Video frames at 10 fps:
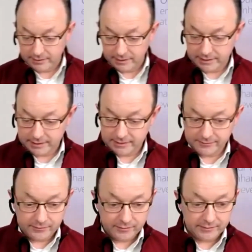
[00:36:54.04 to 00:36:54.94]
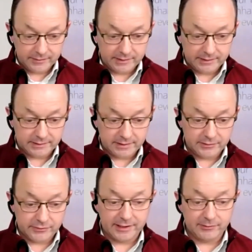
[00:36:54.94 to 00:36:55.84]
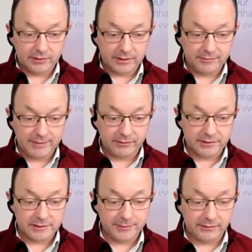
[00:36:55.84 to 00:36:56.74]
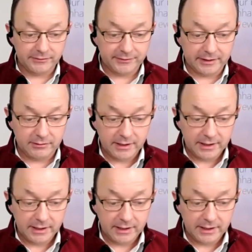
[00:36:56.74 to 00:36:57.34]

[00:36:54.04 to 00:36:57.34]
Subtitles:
It's incredible the amount of response. So